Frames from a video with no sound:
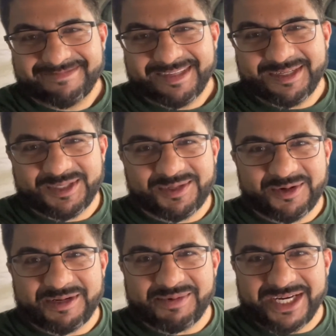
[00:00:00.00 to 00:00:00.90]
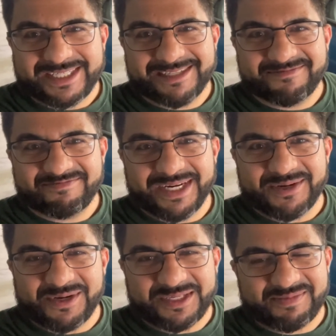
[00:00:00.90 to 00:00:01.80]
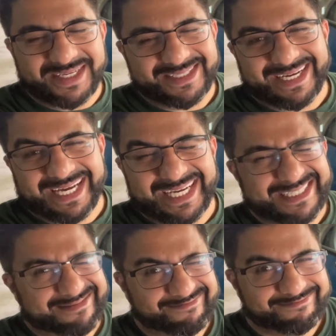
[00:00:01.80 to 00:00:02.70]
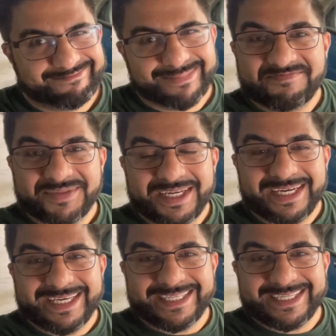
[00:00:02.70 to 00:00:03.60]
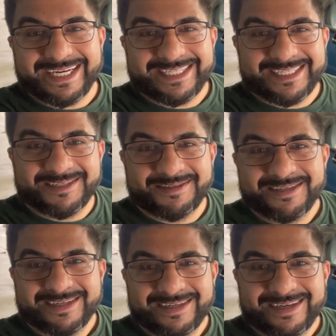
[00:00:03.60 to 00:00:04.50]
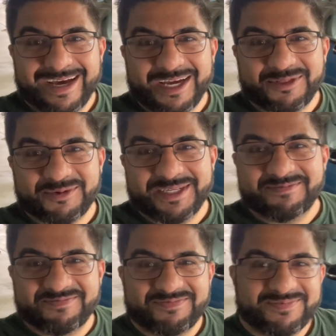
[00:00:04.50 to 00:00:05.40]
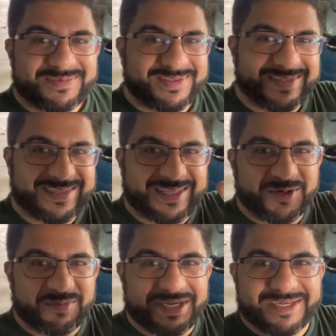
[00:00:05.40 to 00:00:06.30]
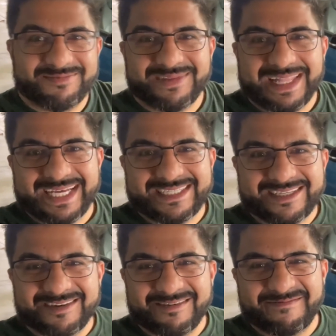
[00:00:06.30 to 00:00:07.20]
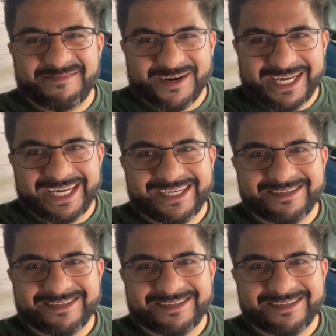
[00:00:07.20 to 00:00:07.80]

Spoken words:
It was 30 bucks. Money well spent, I guess. In this case, i3, a little bit less funky.